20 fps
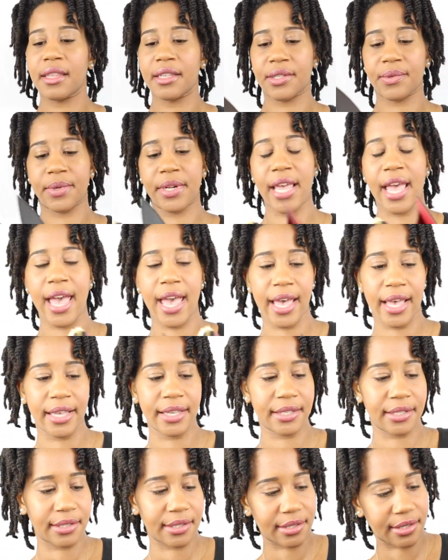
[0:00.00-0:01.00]
This one
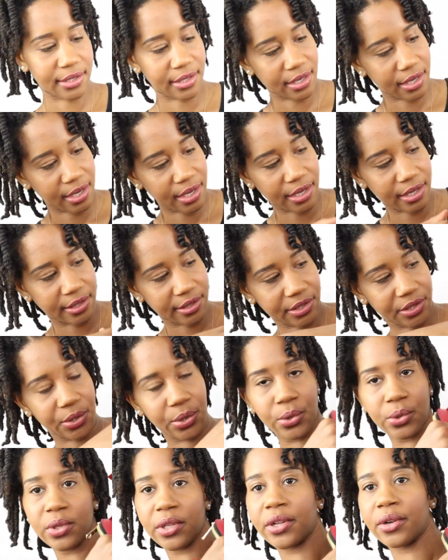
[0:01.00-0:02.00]
has
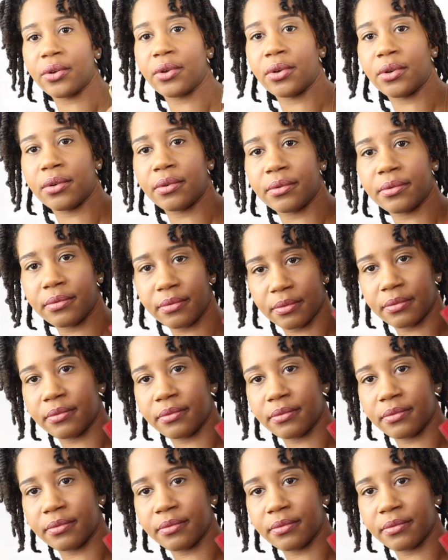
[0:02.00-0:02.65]
two little